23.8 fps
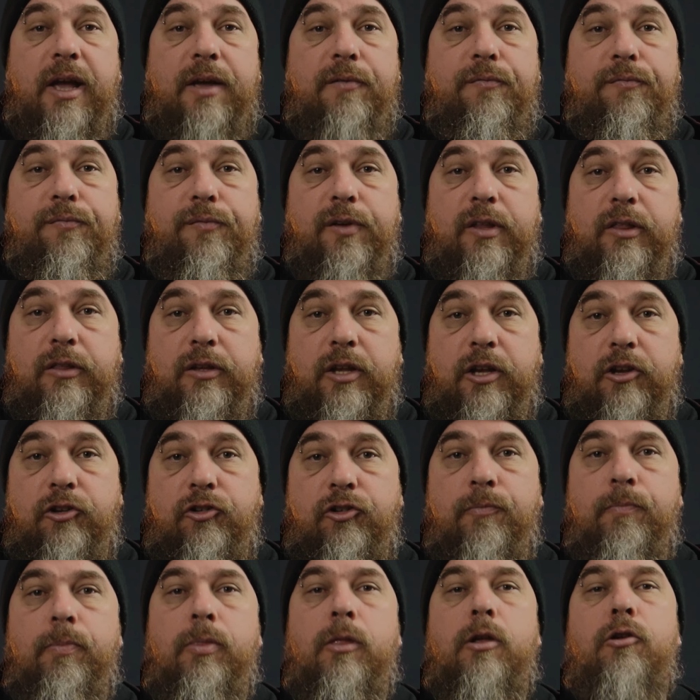a
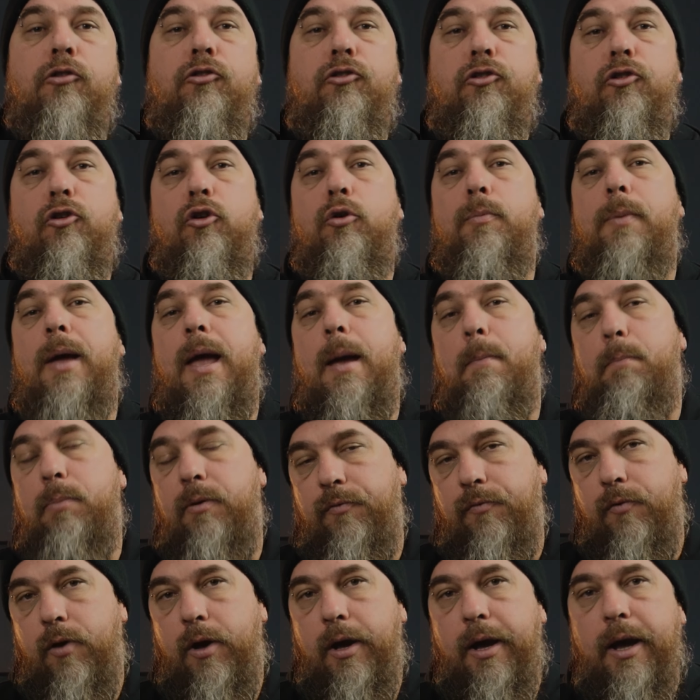vintage tube
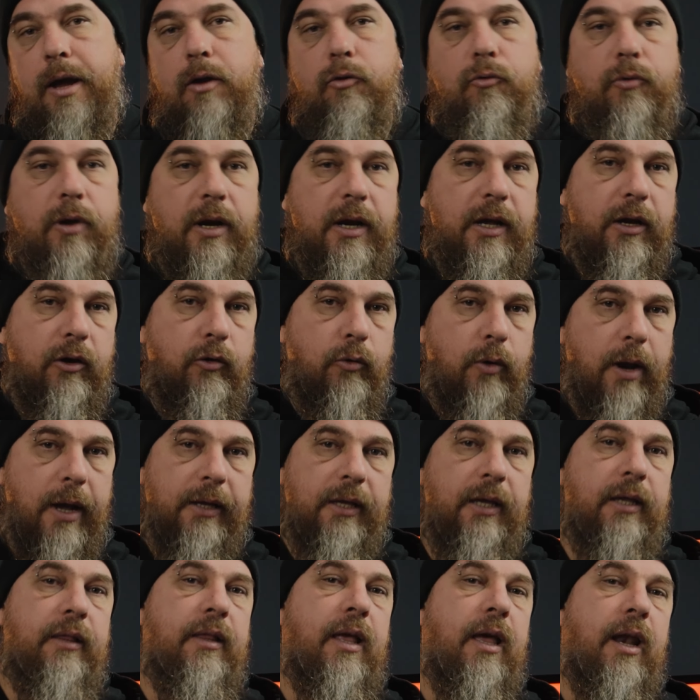amplifier and really
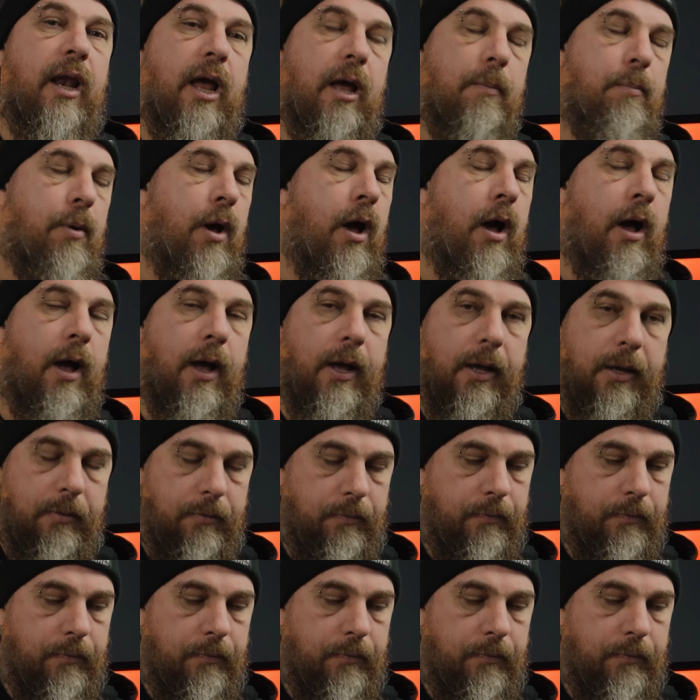cranking that up high.